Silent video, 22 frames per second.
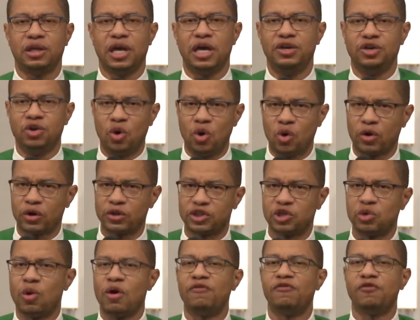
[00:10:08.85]
in order
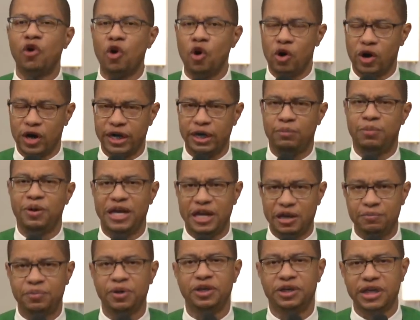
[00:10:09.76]
to avoid
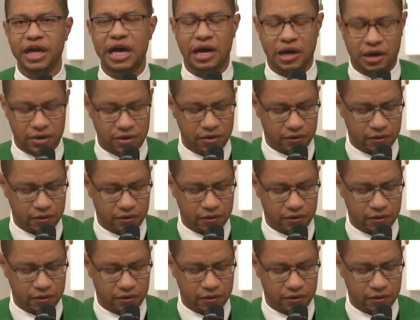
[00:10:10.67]
being put down.